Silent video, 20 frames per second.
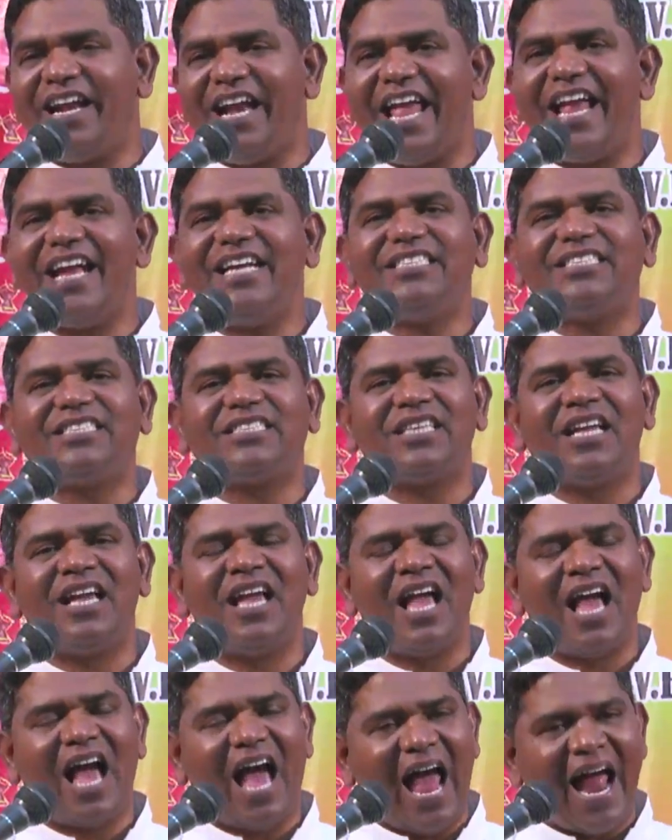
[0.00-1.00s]
dates
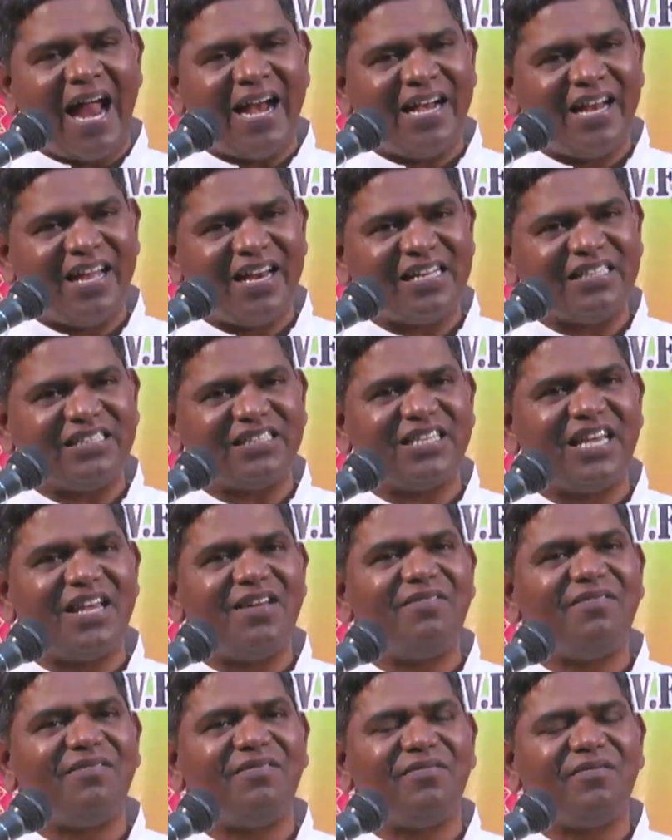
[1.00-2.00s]
and
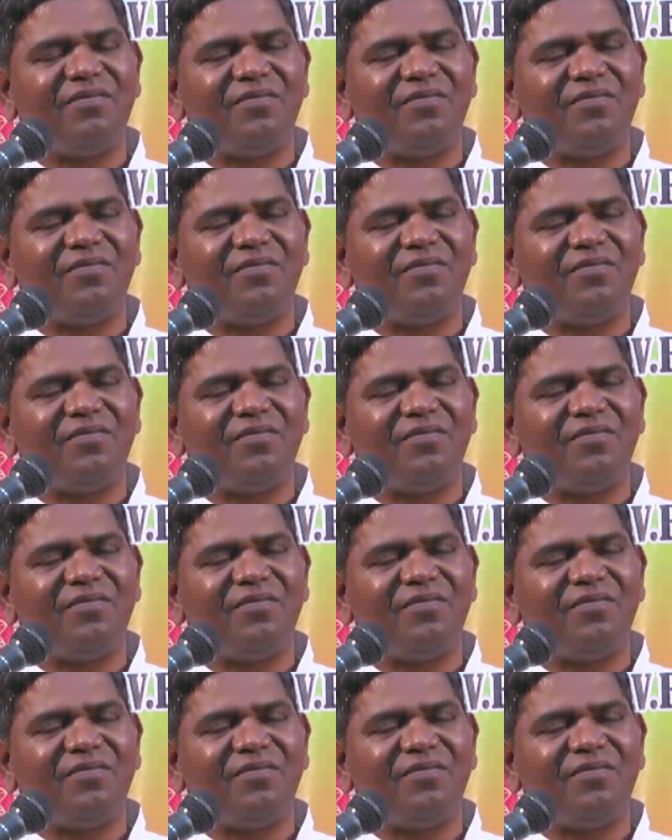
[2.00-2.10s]
receive